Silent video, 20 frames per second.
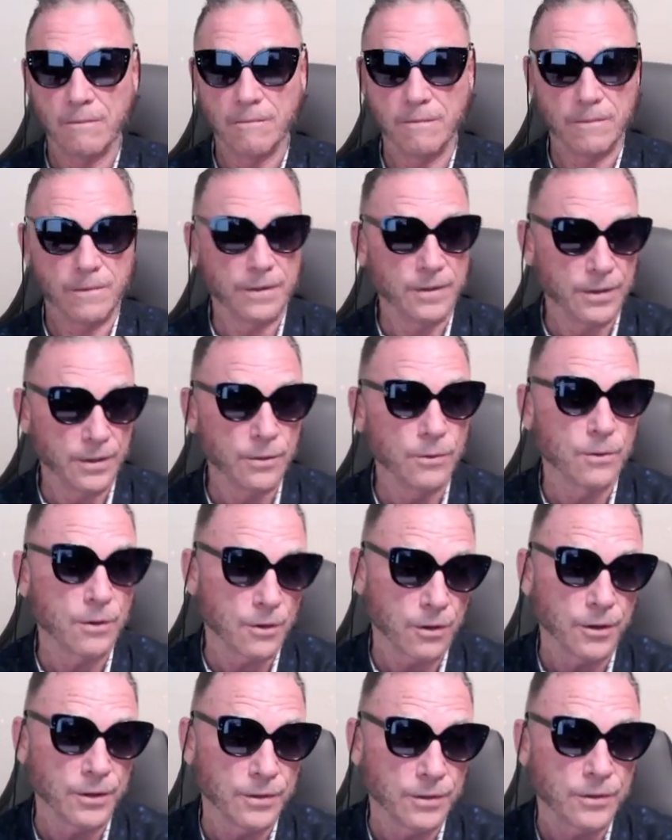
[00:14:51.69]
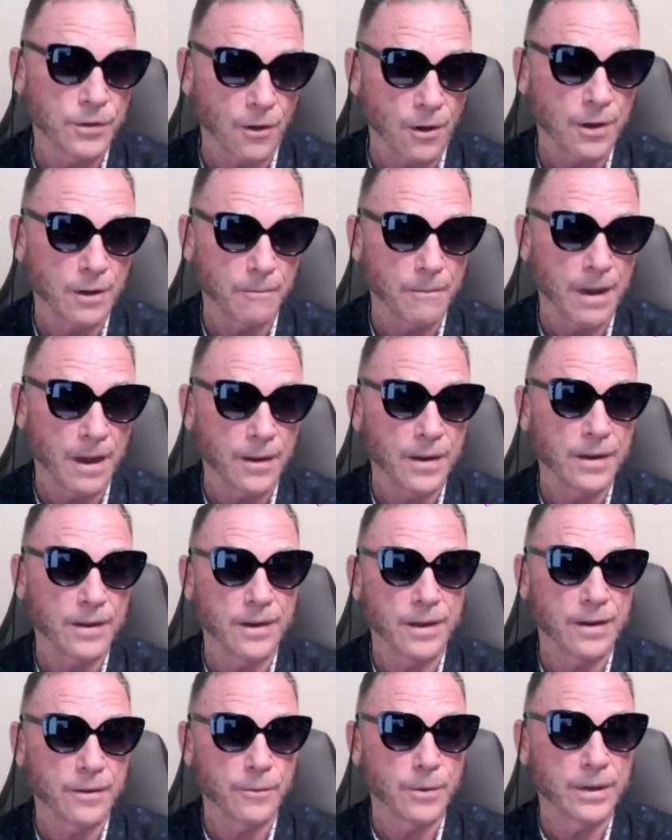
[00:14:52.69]
you could talk about it
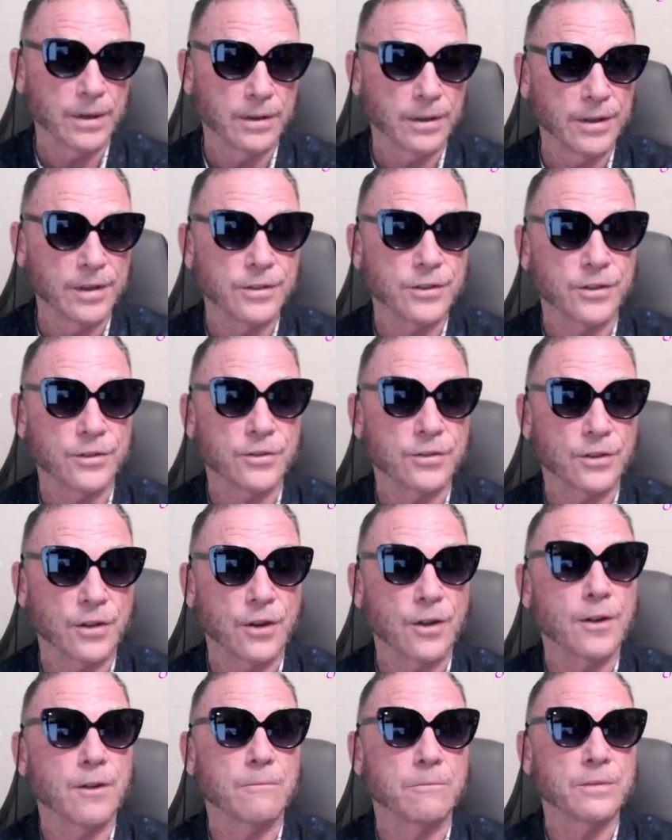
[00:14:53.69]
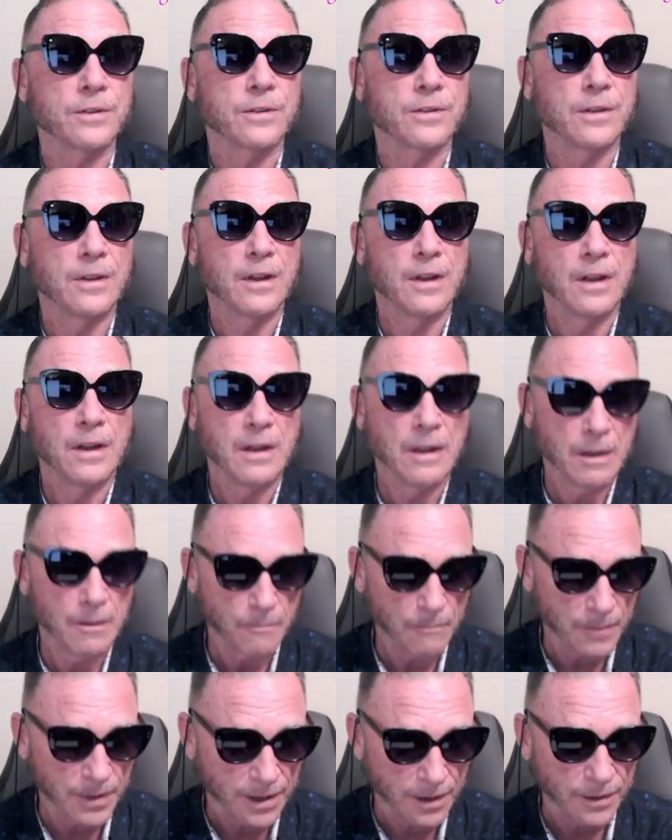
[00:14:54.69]
in religious terms,
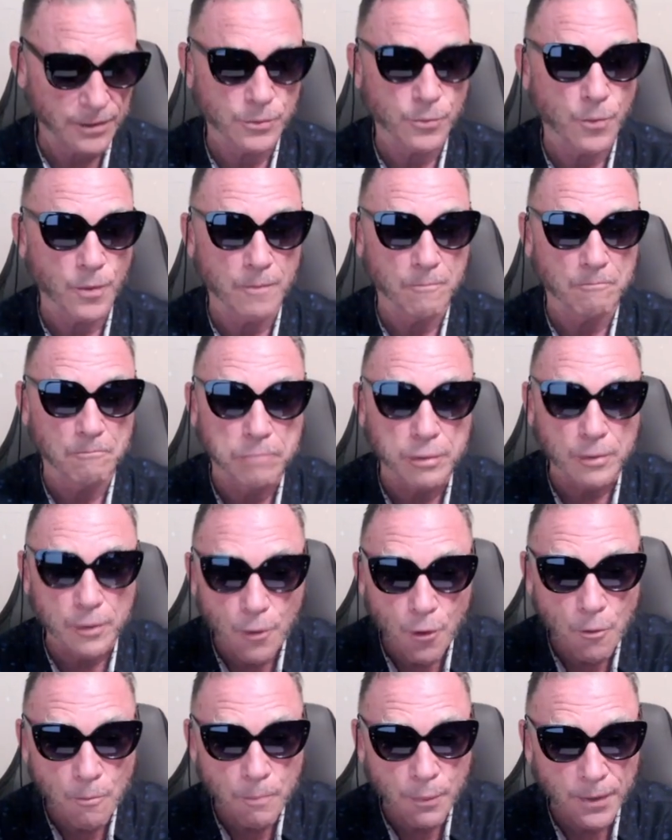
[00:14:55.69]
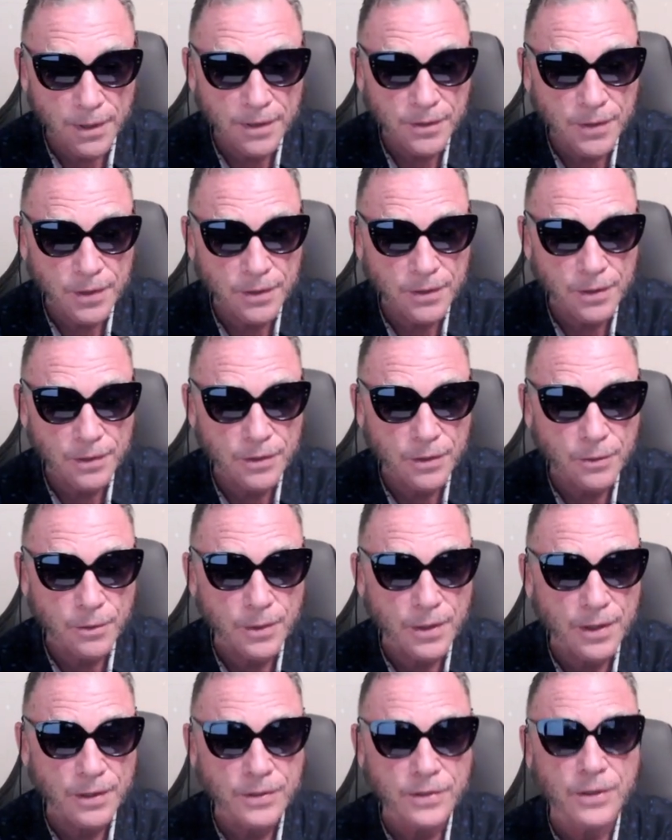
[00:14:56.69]
because we're blueprinted to do
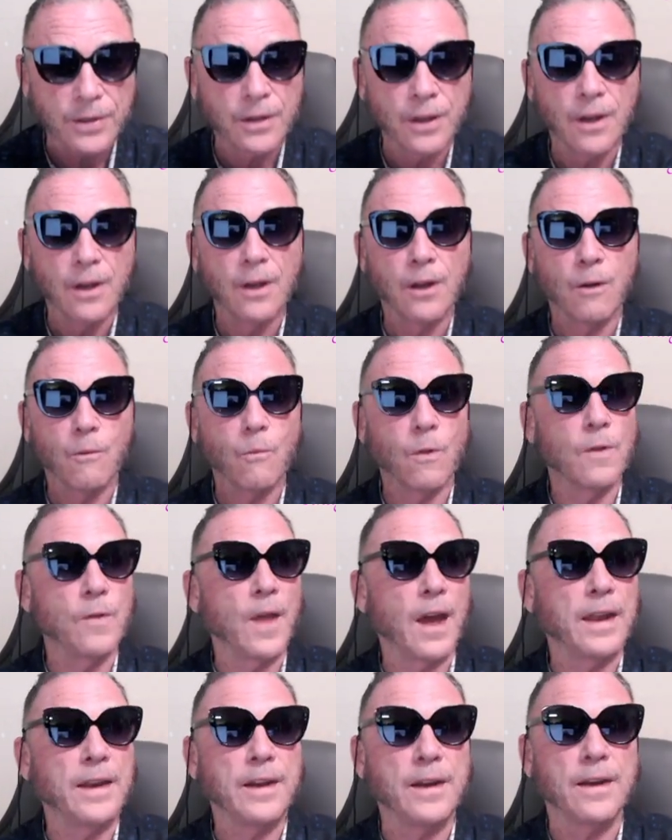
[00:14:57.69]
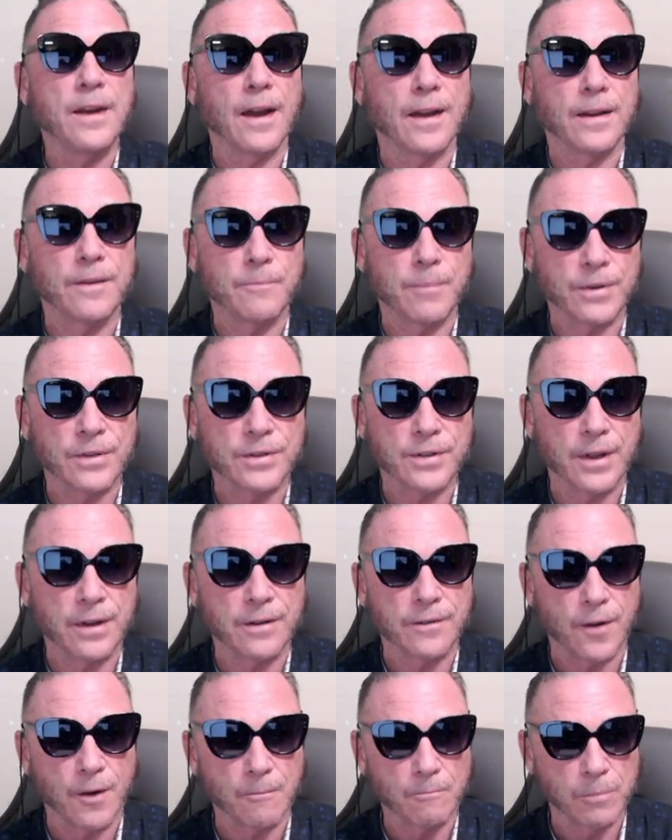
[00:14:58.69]
this. Well, 99%
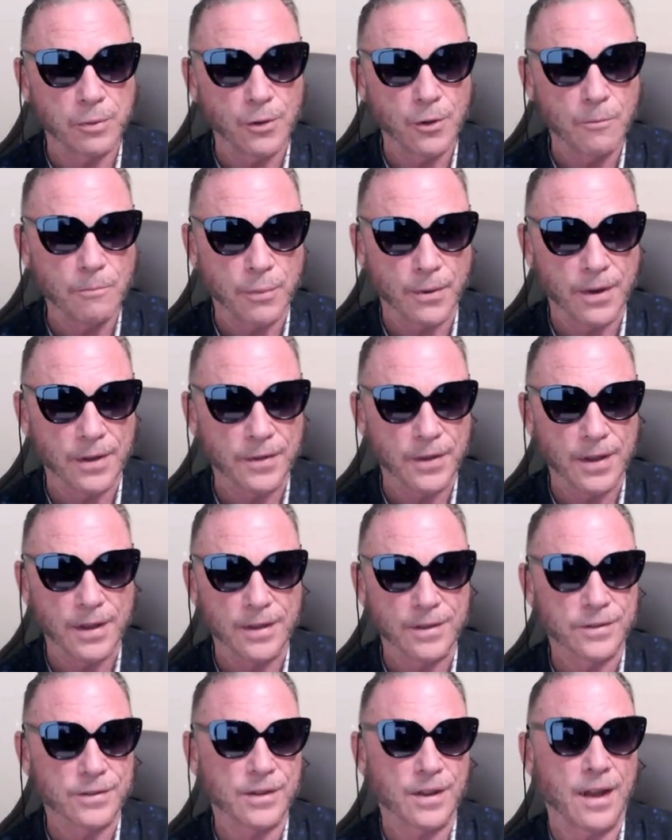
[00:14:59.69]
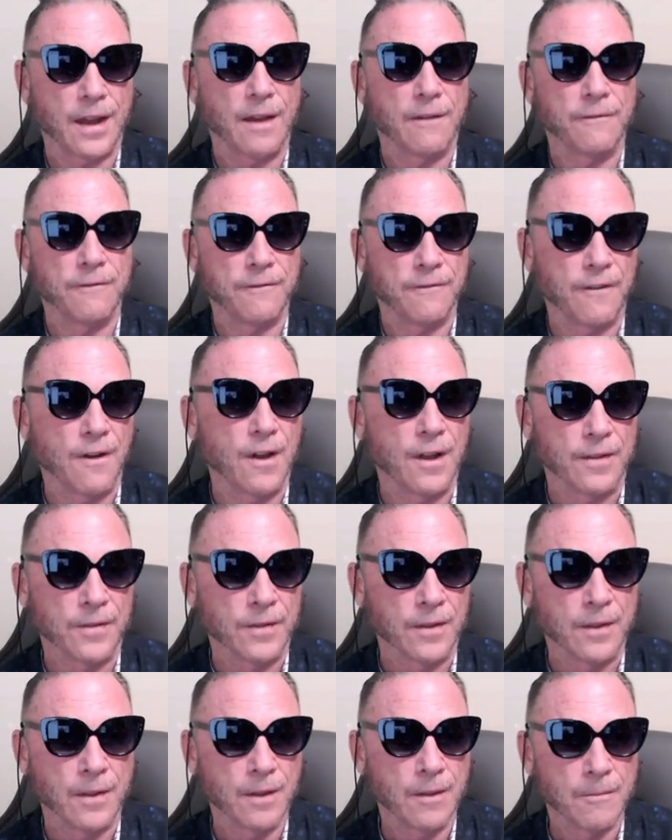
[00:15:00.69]
of our blueprinting is to have fun.
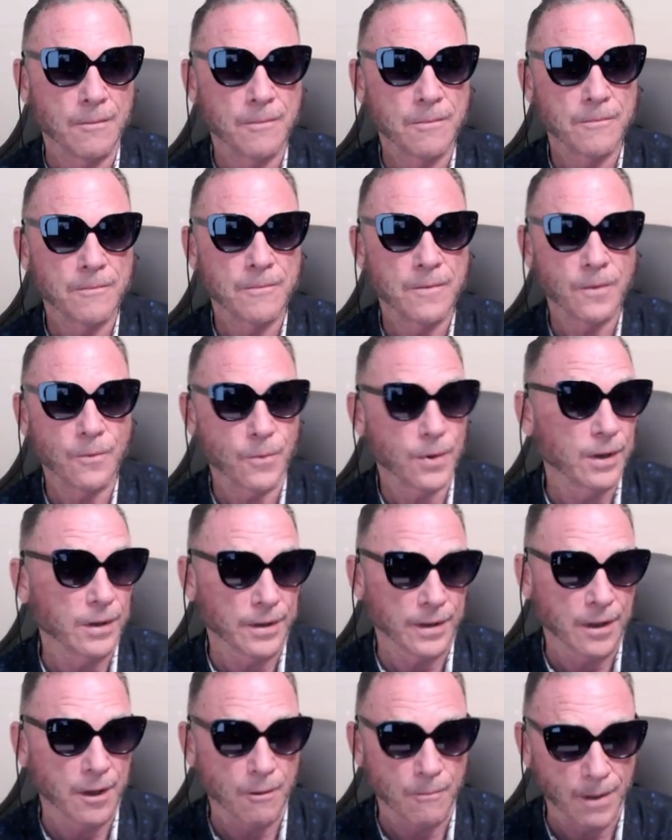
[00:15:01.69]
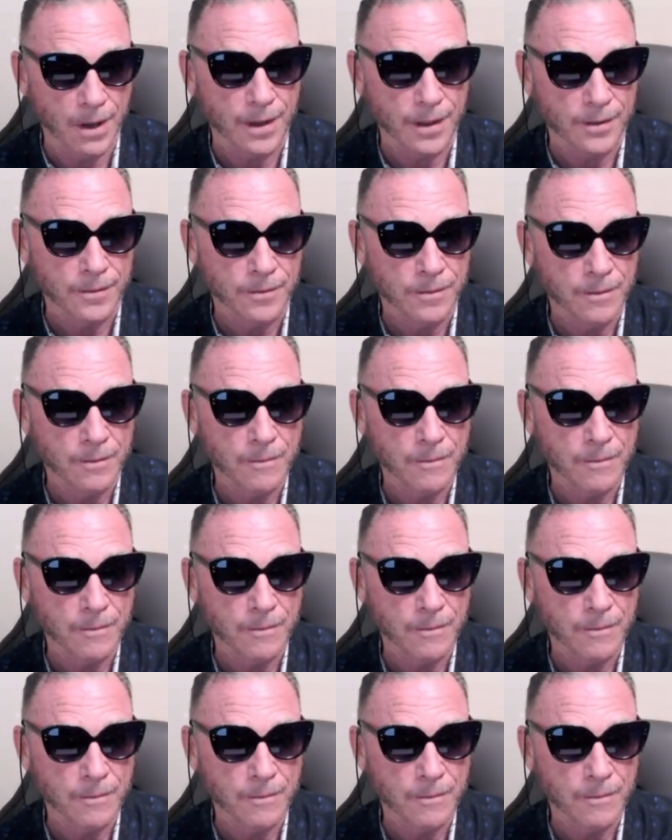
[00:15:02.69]
Really, come on.